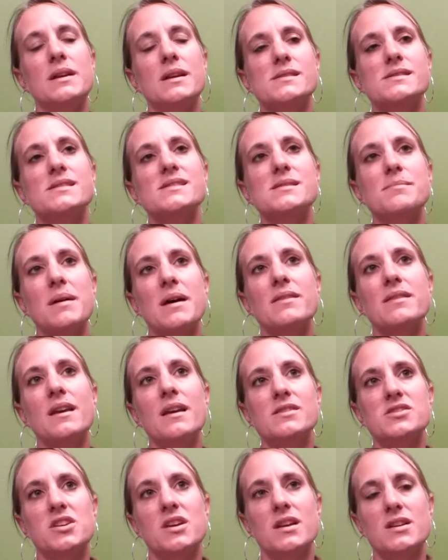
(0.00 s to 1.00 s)
because it's about the
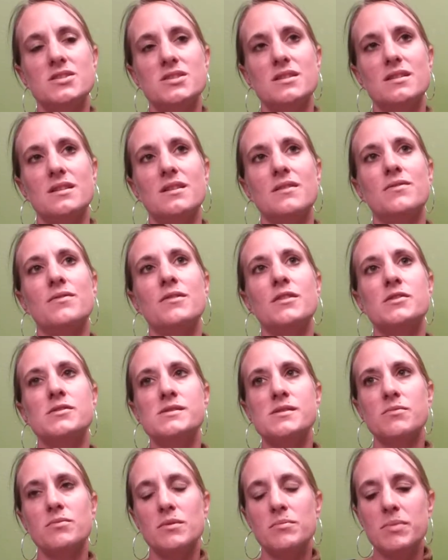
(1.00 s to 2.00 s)
education. If
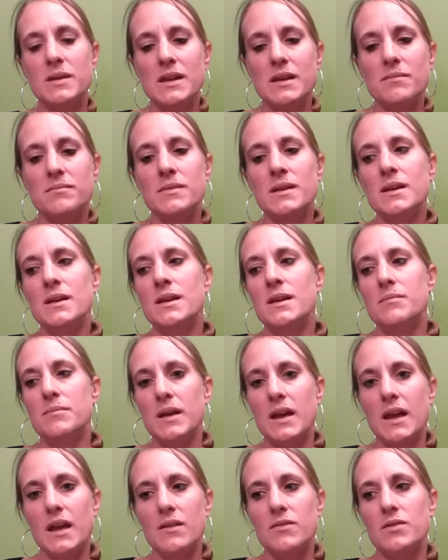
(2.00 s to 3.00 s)
there's a repeat
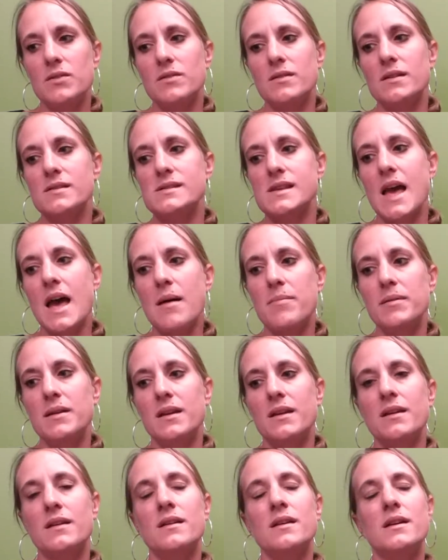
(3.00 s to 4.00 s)
behavior that's
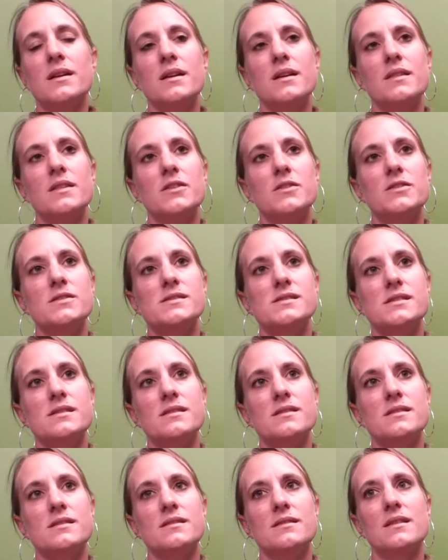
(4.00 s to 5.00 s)
happening, there's
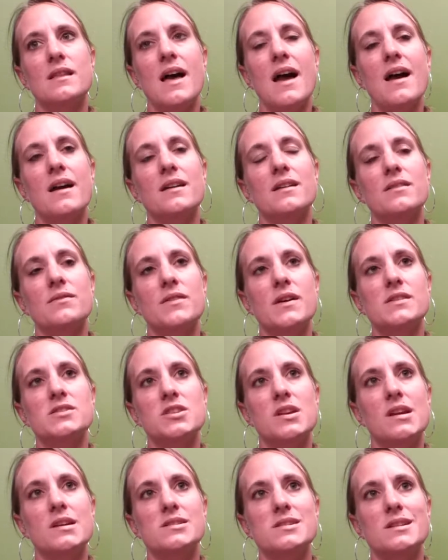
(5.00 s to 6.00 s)
a lack of
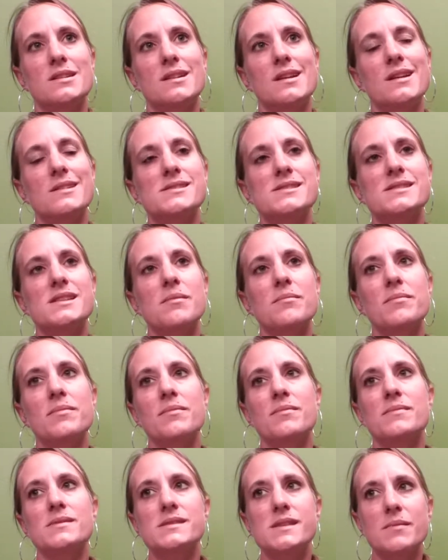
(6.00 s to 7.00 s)
education and
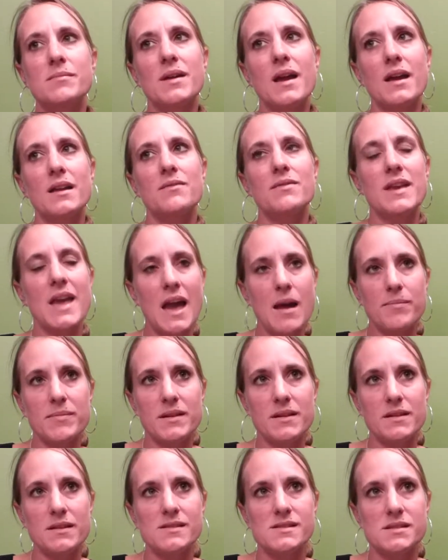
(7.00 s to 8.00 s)
some kind of gap
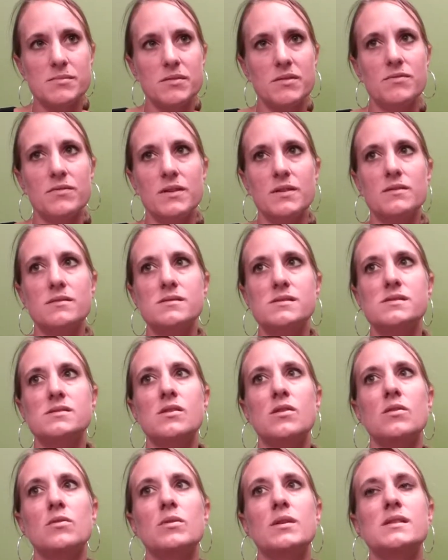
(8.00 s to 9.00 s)
that needs to be filled.
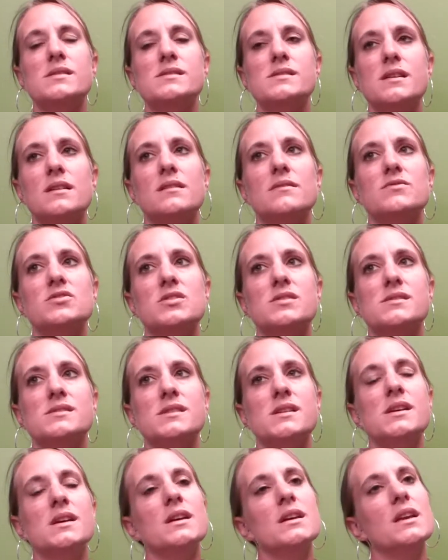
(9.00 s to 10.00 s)
So instead of
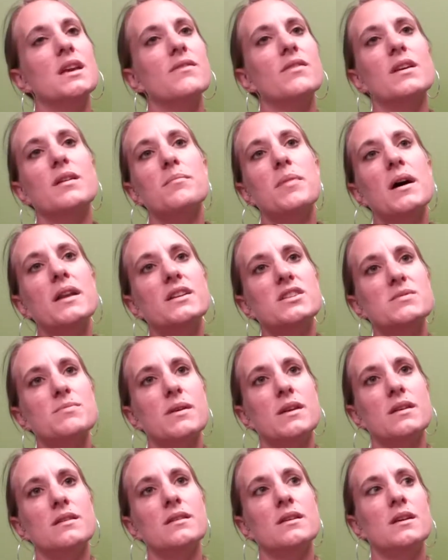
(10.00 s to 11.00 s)
just giving a
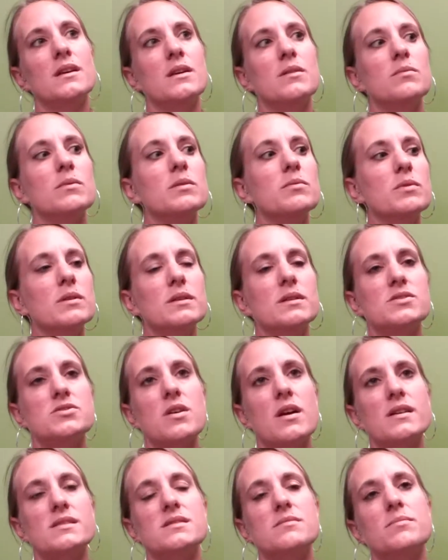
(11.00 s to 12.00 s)
punishment, we really
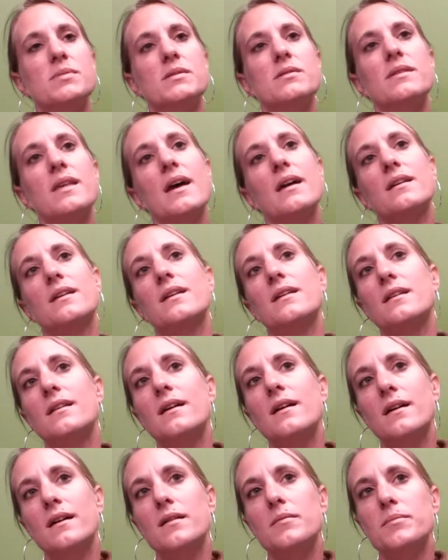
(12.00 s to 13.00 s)
tried to build that kid
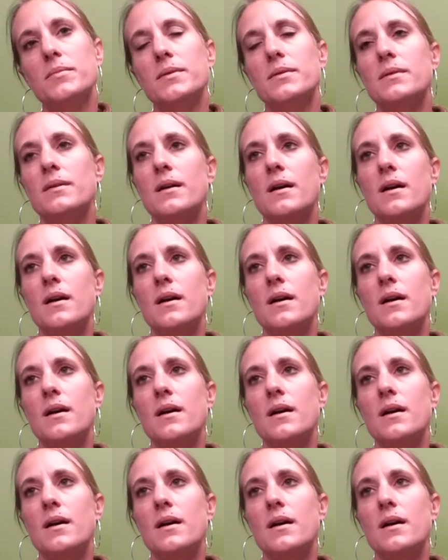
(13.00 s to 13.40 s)
up.